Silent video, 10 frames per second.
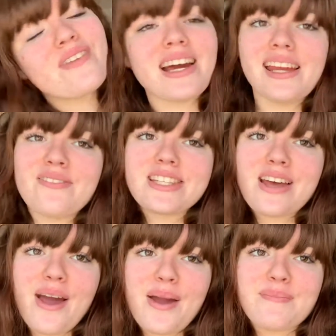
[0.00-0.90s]
my name is
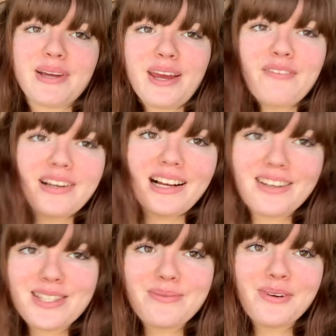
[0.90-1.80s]
Hope and I run a
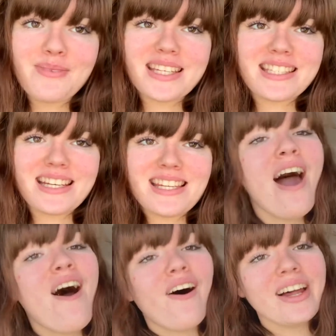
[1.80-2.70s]
little small business
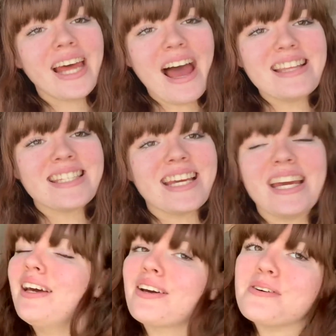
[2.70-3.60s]
on
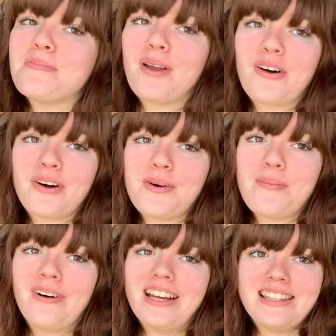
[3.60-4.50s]
Etsy called
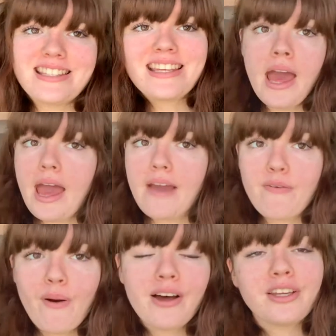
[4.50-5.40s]
blockgoldprints. If
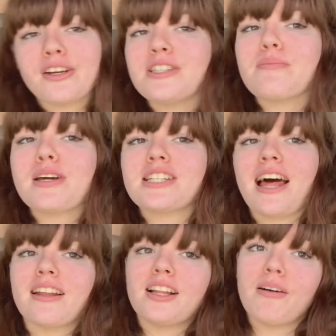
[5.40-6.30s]
you are new to my
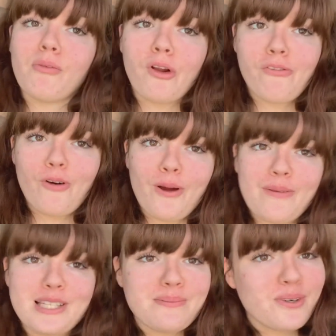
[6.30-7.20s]
channel and want to follow
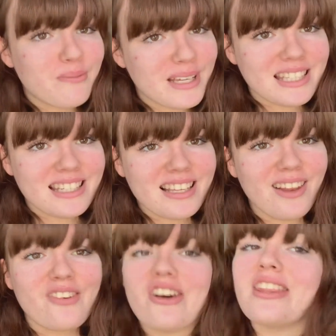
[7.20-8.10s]
a small business
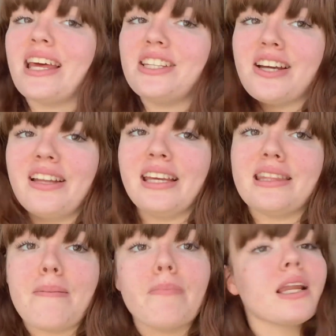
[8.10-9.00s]
along on their journey,
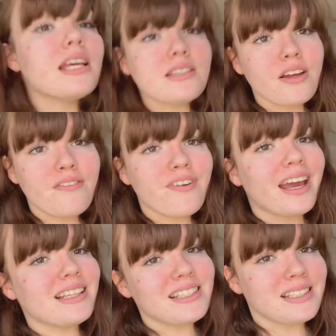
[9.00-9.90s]
then please don't
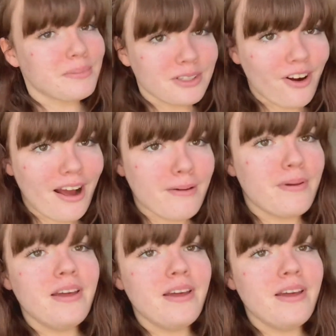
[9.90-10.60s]
forget to subscribe.